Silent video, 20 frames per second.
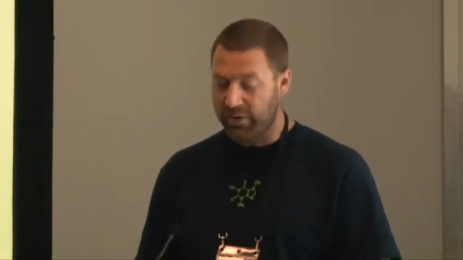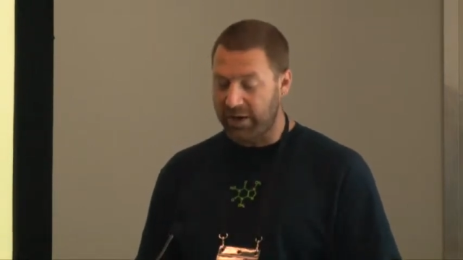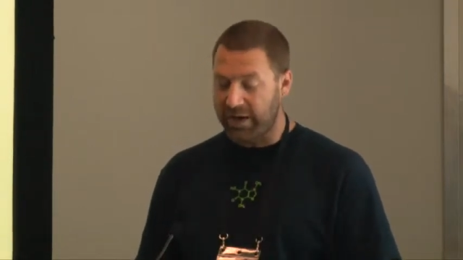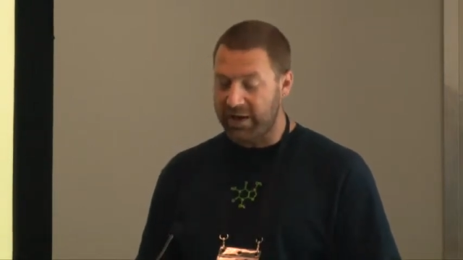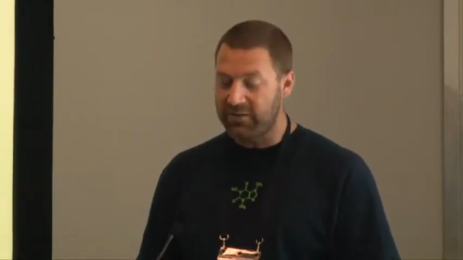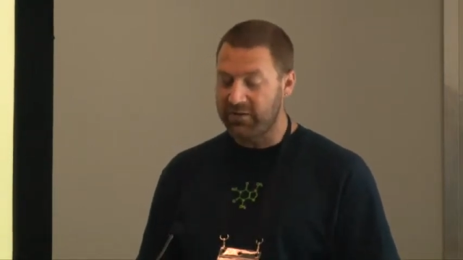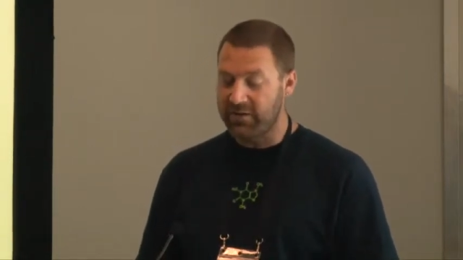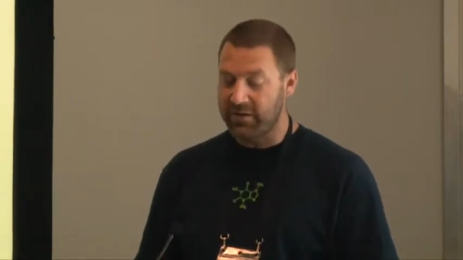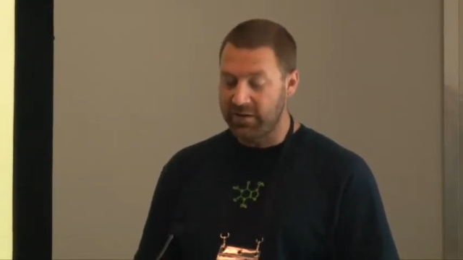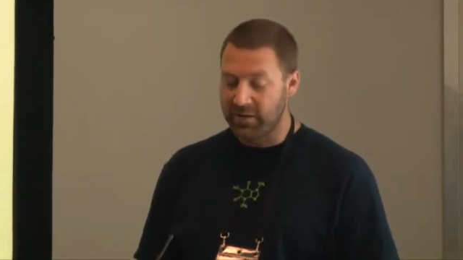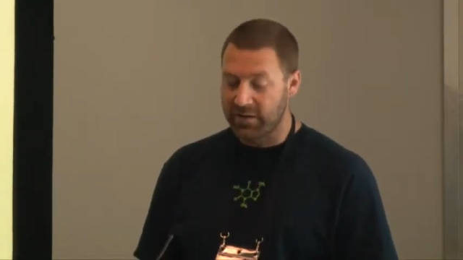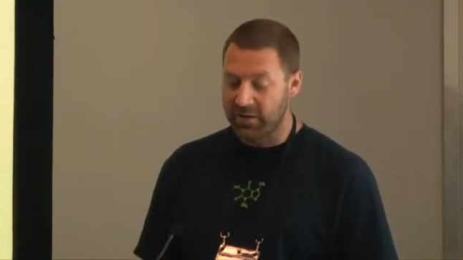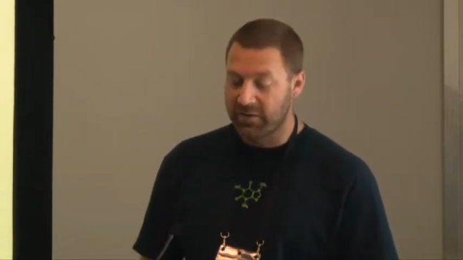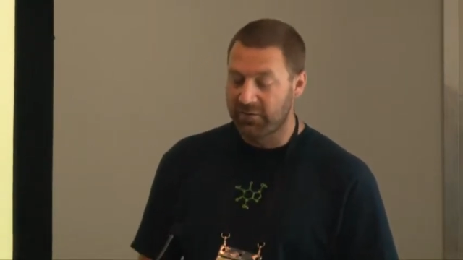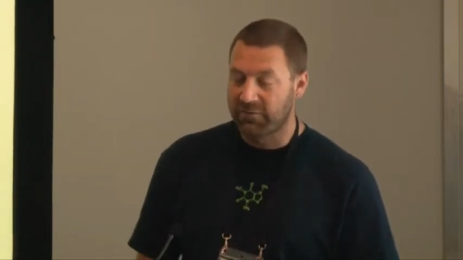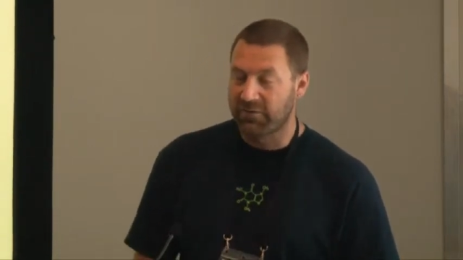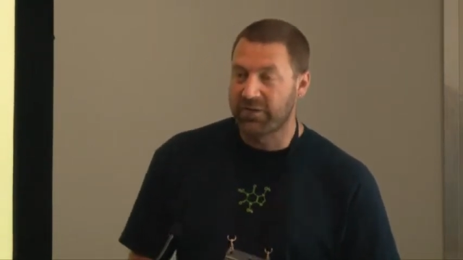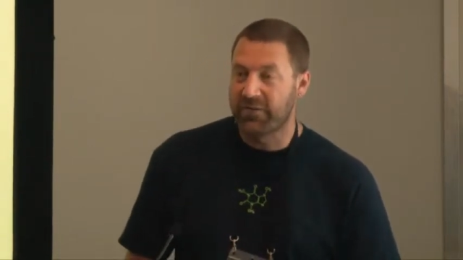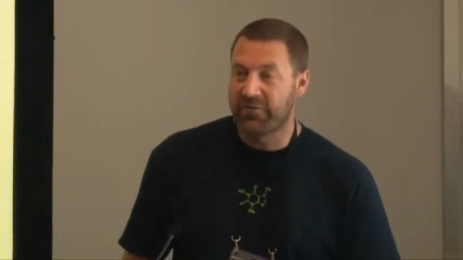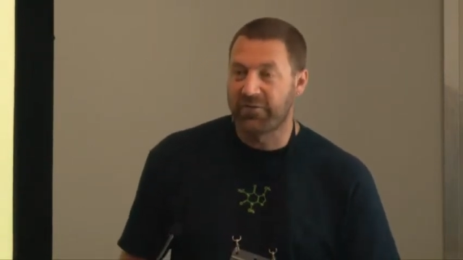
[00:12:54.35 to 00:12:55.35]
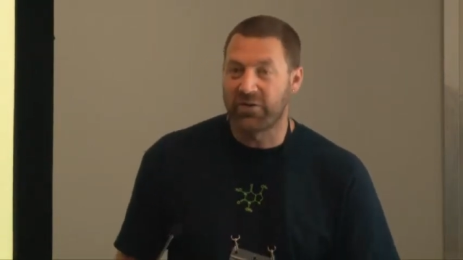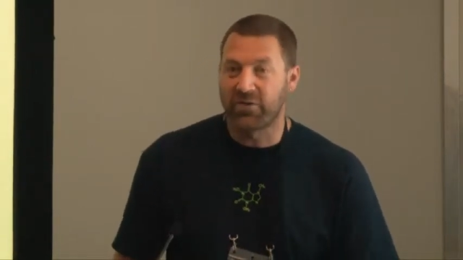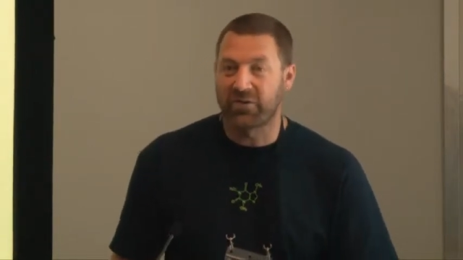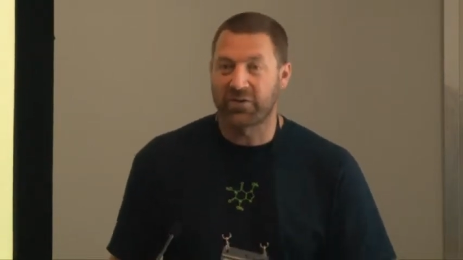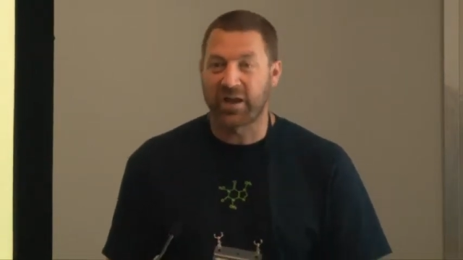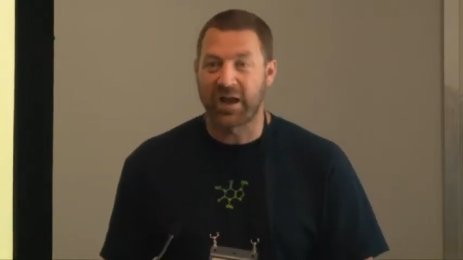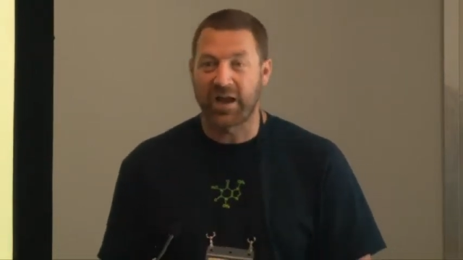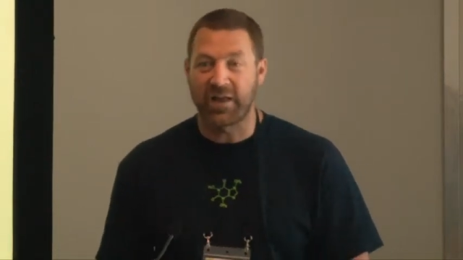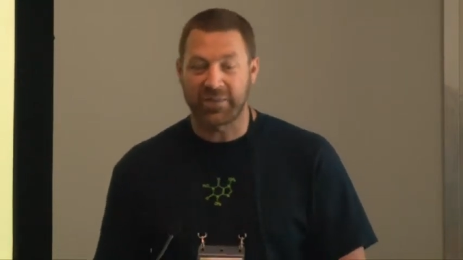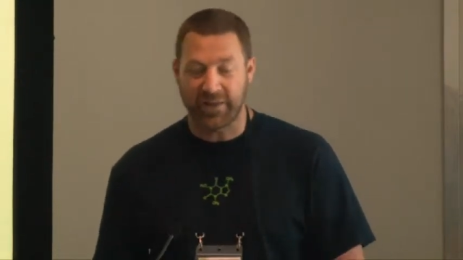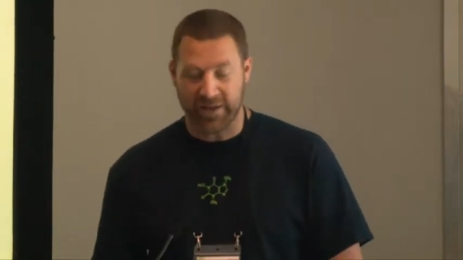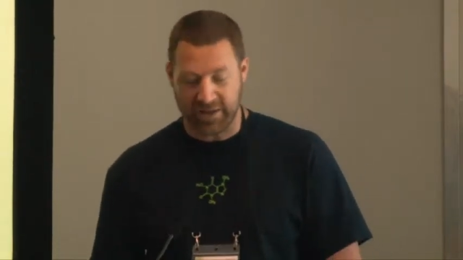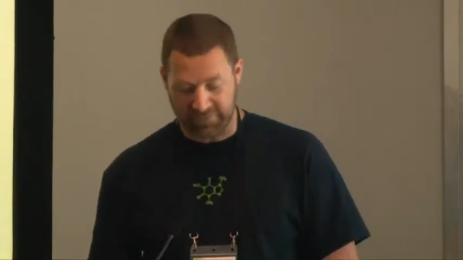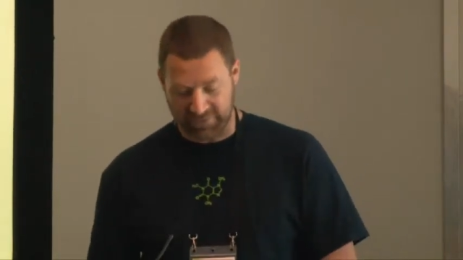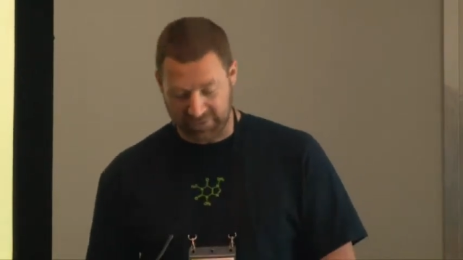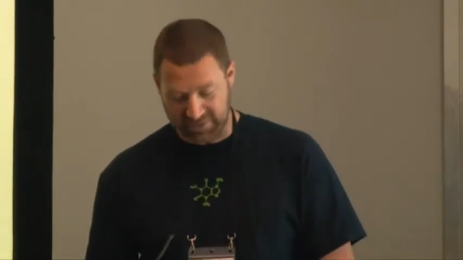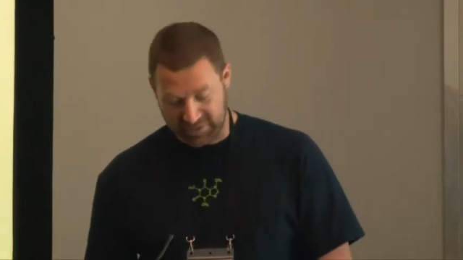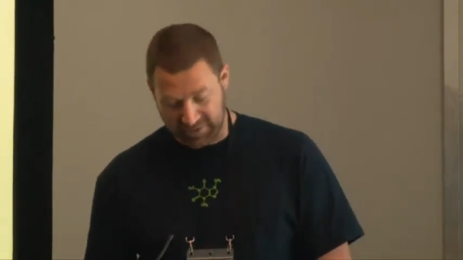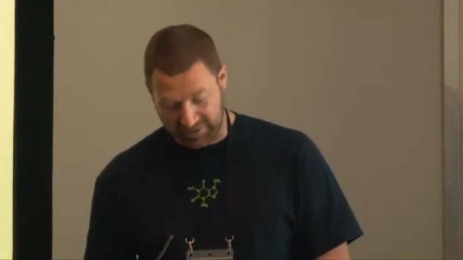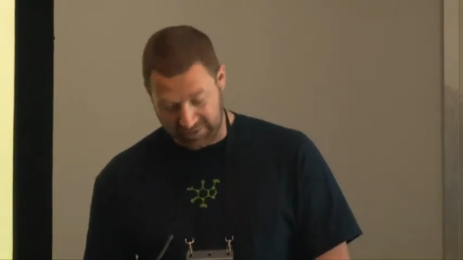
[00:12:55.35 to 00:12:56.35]
were lazy from the first card they
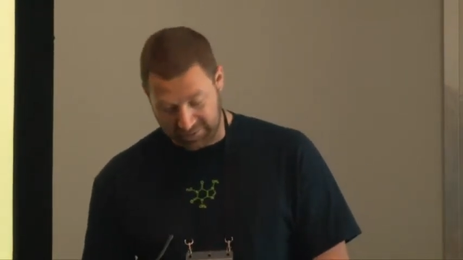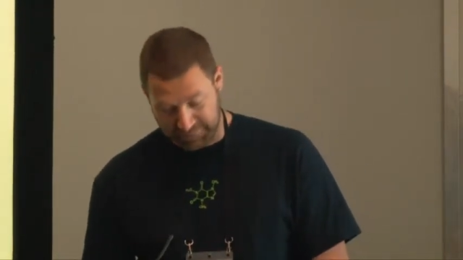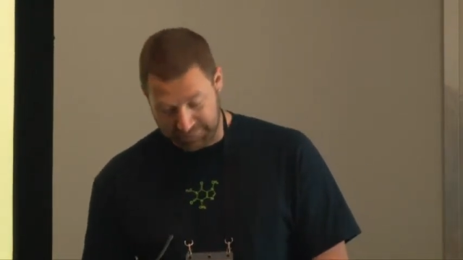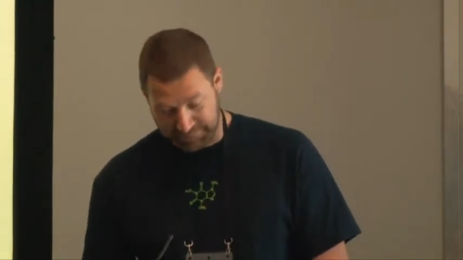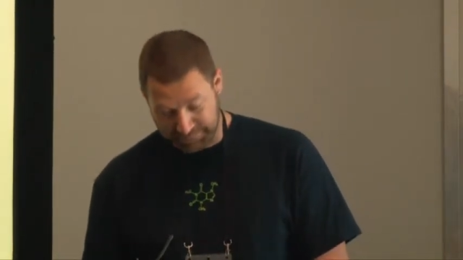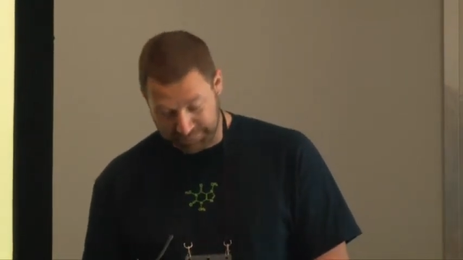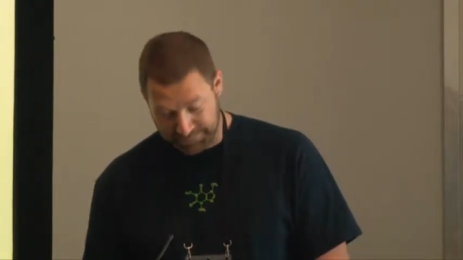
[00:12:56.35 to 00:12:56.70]
ever did.